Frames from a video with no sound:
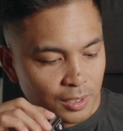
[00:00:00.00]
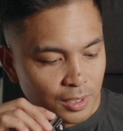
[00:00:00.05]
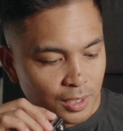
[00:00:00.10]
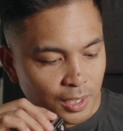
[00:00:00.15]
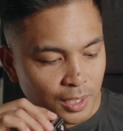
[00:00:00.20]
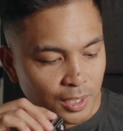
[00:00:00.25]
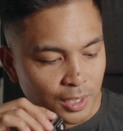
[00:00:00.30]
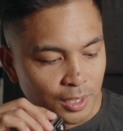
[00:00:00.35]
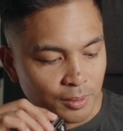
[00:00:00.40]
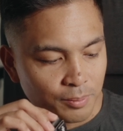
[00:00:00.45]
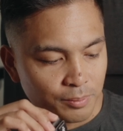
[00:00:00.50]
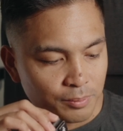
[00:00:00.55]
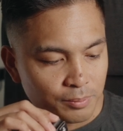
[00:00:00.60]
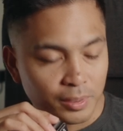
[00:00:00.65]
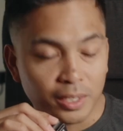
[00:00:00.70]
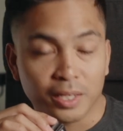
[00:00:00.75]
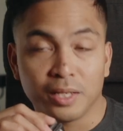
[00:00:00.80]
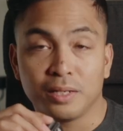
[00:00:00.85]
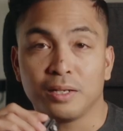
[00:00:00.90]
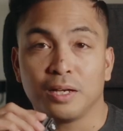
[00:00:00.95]

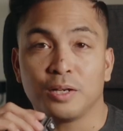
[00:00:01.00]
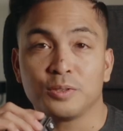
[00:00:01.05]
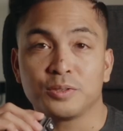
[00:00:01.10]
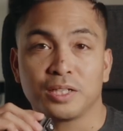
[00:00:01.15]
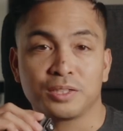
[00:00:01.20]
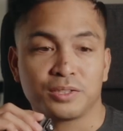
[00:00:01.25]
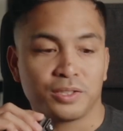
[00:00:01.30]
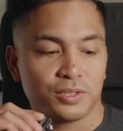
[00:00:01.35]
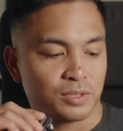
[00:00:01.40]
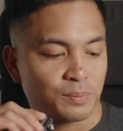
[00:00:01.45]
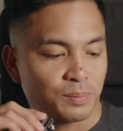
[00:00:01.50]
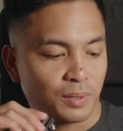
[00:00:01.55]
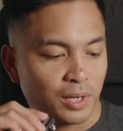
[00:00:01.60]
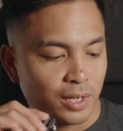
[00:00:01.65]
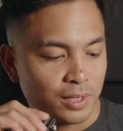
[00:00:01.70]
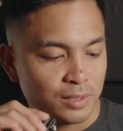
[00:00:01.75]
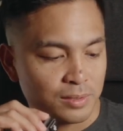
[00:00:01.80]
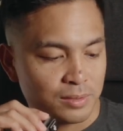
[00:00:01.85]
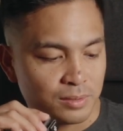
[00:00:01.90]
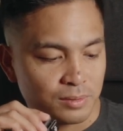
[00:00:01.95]
And I was actually
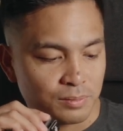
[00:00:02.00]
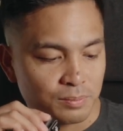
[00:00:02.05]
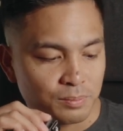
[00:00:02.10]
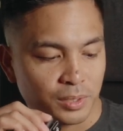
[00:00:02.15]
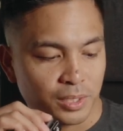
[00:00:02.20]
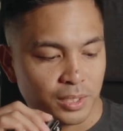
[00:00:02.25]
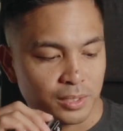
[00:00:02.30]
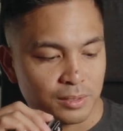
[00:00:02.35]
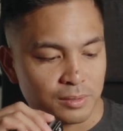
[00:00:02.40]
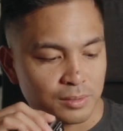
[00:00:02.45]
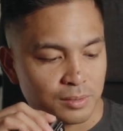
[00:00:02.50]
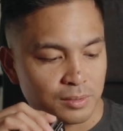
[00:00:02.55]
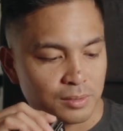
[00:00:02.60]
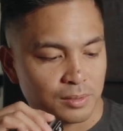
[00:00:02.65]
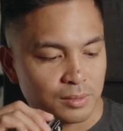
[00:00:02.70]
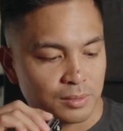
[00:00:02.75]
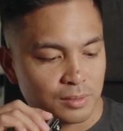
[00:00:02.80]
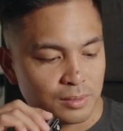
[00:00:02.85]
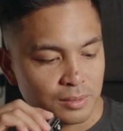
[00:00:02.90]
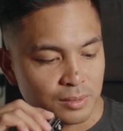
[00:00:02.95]
surprised,
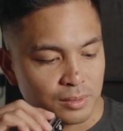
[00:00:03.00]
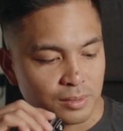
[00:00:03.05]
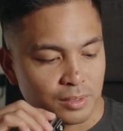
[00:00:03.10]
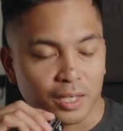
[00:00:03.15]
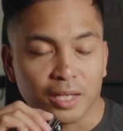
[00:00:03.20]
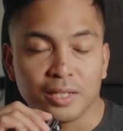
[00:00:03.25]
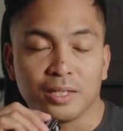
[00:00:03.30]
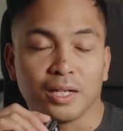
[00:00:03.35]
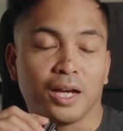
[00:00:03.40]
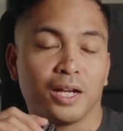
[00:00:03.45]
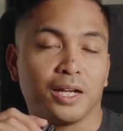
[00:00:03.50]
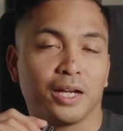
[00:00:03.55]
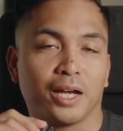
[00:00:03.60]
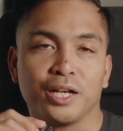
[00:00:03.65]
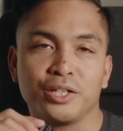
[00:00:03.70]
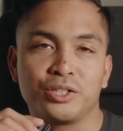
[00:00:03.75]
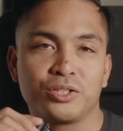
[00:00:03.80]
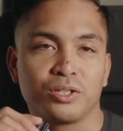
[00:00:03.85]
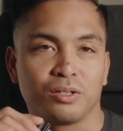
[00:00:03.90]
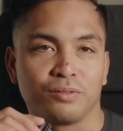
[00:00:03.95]
and
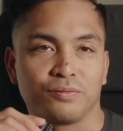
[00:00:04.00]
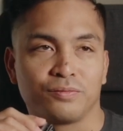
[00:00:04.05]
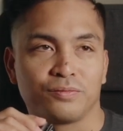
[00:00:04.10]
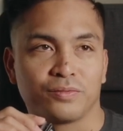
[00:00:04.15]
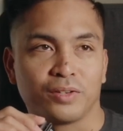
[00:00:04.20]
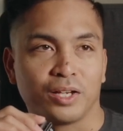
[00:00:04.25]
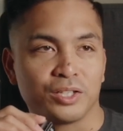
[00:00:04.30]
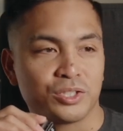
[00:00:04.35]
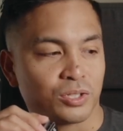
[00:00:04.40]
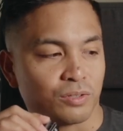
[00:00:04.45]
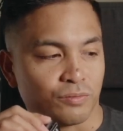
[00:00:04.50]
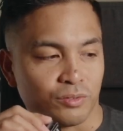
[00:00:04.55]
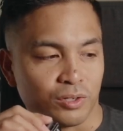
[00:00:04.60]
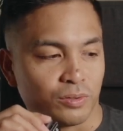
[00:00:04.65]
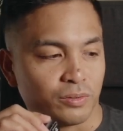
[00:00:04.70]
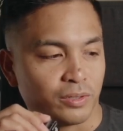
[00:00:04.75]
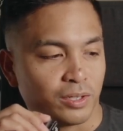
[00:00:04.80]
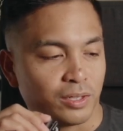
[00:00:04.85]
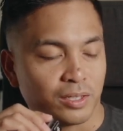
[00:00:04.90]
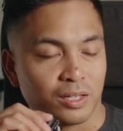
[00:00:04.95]
I should have
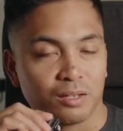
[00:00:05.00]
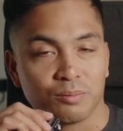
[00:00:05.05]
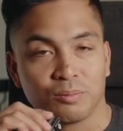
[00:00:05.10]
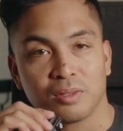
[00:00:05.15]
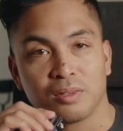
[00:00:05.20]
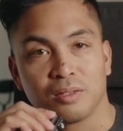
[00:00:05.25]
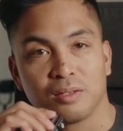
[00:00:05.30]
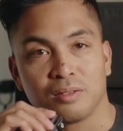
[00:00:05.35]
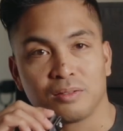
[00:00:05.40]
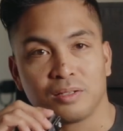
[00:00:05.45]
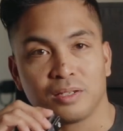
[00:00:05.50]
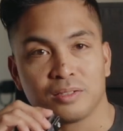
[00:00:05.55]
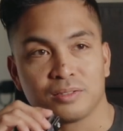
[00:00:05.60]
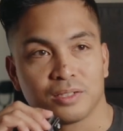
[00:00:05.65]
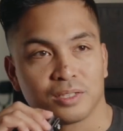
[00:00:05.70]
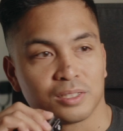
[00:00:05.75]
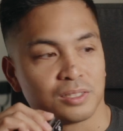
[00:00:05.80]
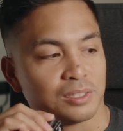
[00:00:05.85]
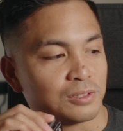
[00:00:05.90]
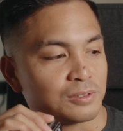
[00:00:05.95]
known that it came with it, because
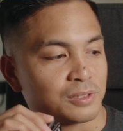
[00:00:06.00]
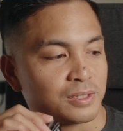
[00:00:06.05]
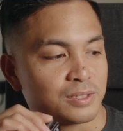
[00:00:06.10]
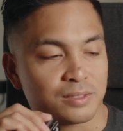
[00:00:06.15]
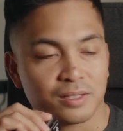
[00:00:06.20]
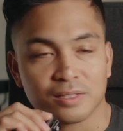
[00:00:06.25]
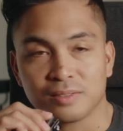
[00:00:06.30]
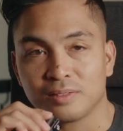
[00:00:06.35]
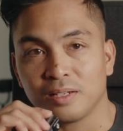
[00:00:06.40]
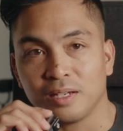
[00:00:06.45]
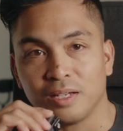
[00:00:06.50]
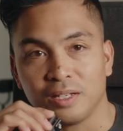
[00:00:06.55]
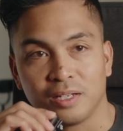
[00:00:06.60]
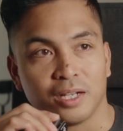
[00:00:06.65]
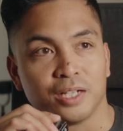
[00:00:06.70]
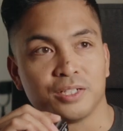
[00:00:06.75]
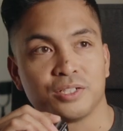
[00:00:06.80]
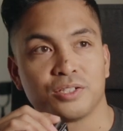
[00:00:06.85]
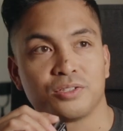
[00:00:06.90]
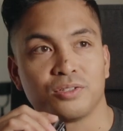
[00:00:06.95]
it clearly says that,
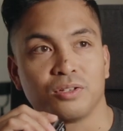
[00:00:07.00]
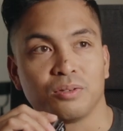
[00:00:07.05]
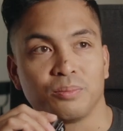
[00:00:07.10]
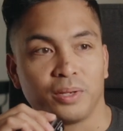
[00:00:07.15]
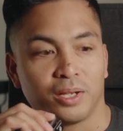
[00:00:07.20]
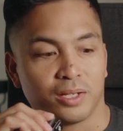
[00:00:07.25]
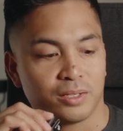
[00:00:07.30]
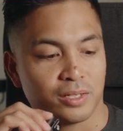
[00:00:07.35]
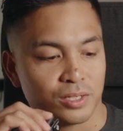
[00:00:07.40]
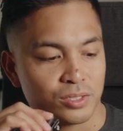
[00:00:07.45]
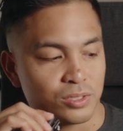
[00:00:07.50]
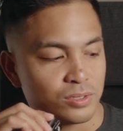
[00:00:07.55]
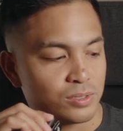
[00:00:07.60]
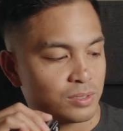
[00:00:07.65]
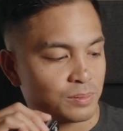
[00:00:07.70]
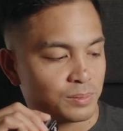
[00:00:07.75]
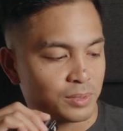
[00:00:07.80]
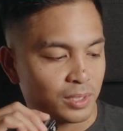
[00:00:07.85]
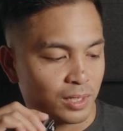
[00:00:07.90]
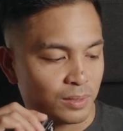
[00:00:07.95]
and I just don't pay attention
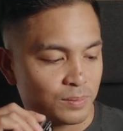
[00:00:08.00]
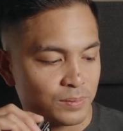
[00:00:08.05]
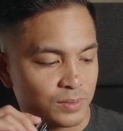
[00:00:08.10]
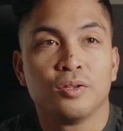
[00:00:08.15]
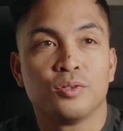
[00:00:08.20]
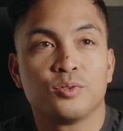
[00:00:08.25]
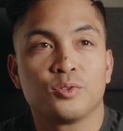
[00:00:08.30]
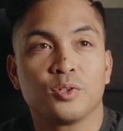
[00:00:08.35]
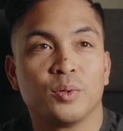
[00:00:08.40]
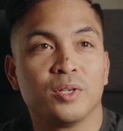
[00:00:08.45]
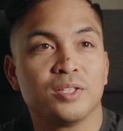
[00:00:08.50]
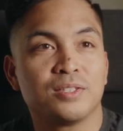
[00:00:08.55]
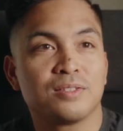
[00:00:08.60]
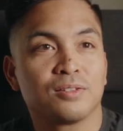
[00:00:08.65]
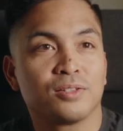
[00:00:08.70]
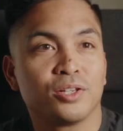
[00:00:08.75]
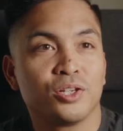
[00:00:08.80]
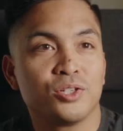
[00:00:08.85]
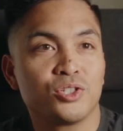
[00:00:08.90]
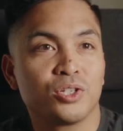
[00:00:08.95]
sometimes. So
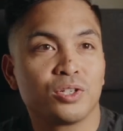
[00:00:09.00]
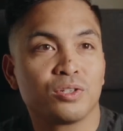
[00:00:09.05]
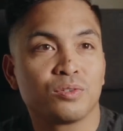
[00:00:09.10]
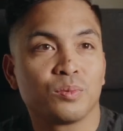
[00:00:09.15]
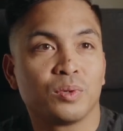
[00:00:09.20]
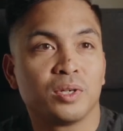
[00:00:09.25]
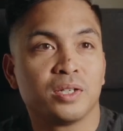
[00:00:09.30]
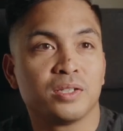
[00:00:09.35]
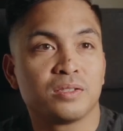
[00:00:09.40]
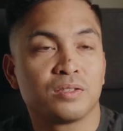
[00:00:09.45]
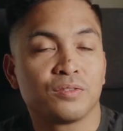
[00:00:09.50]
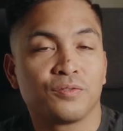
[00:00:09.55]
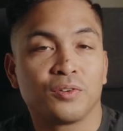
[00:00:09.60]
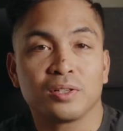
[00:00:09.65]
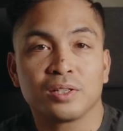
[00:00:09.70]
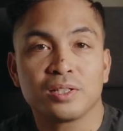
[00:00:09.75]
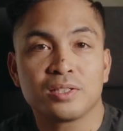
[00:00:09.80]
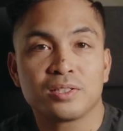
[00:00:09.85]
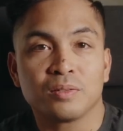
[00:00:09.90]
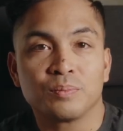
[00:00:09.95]
installation was
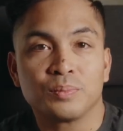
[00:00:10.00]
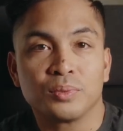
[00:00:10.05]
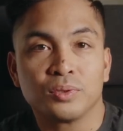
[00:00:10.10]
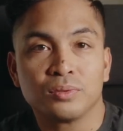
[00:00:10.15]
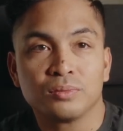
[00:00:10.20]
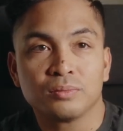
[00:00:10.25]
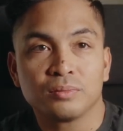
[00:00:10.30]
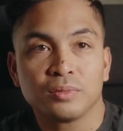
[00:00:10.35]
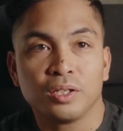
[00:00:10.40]
fairly simple.